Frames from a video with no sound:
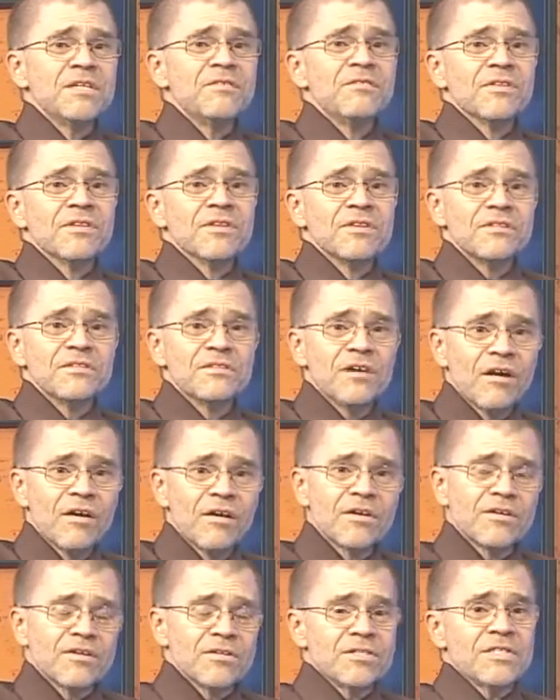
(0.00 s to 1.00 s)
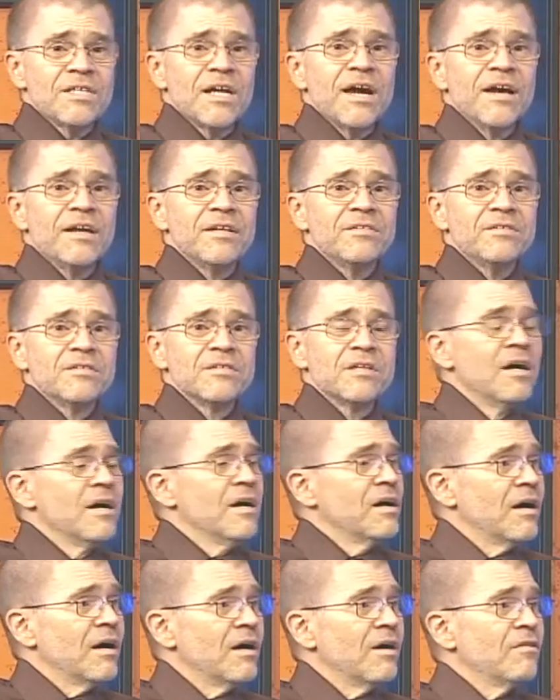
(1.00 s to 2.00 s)
even the darker side
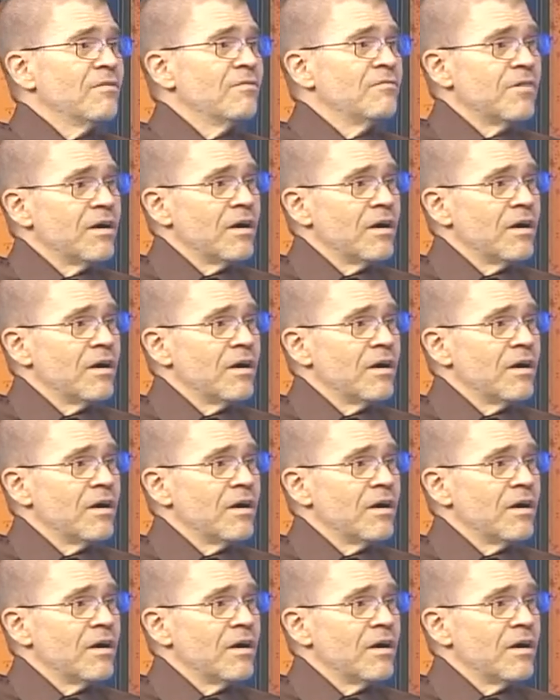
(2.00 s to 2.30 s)
of